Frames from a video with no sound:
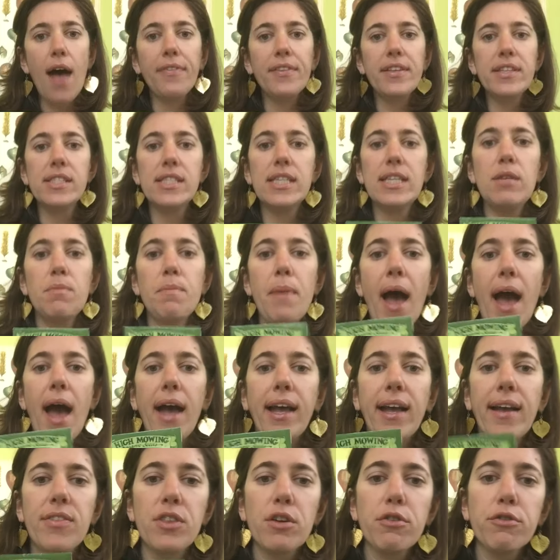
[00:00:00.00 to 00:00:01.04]
on the seed
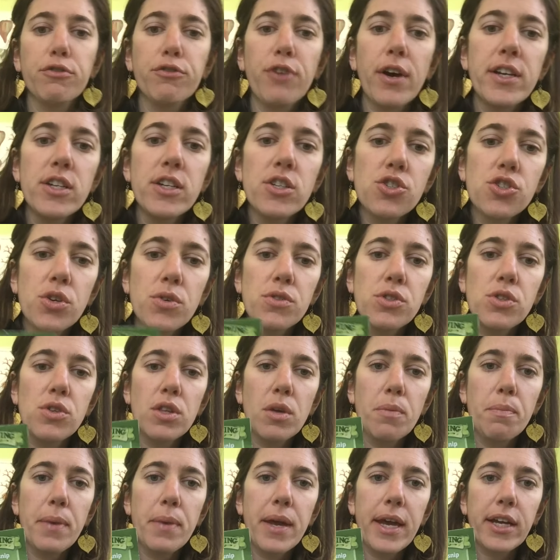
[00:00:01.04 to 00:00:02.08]
packet, the front shows you
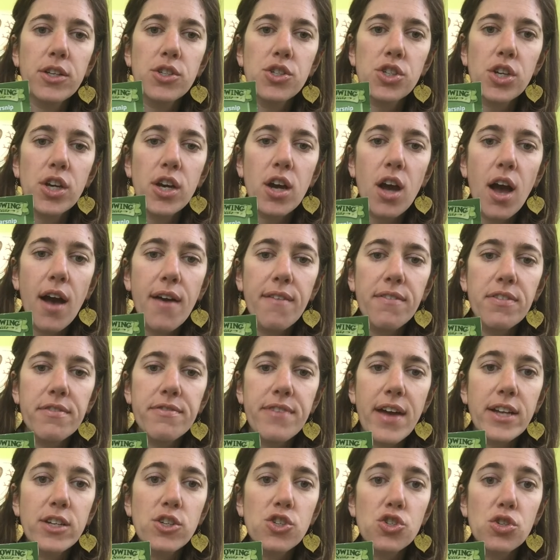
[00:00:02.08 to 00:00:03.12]
the picture of the
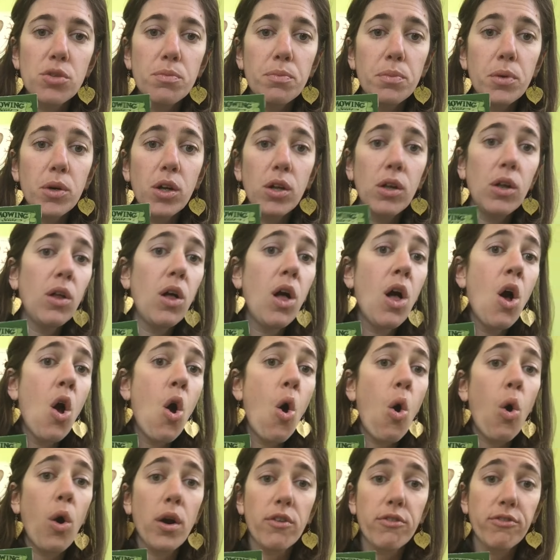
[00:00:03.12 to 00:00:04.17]
vegetable
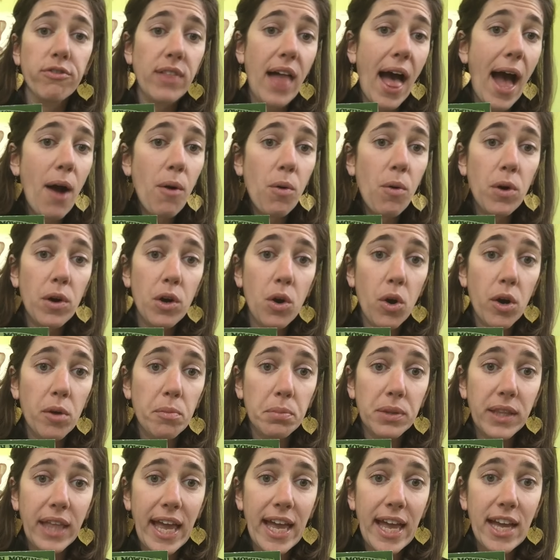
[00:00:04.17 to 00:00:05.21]
or flower or
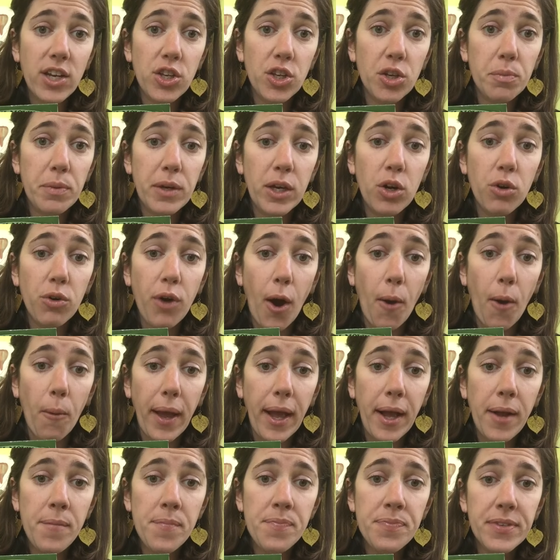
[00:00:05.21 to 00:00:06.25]
plant you'll be
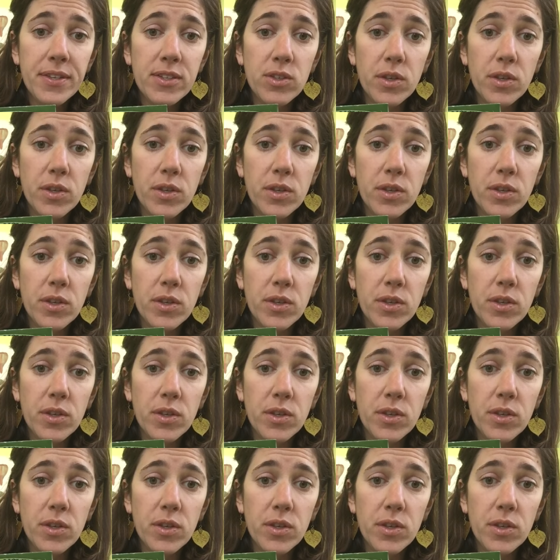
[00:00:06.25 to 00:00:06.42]
growing.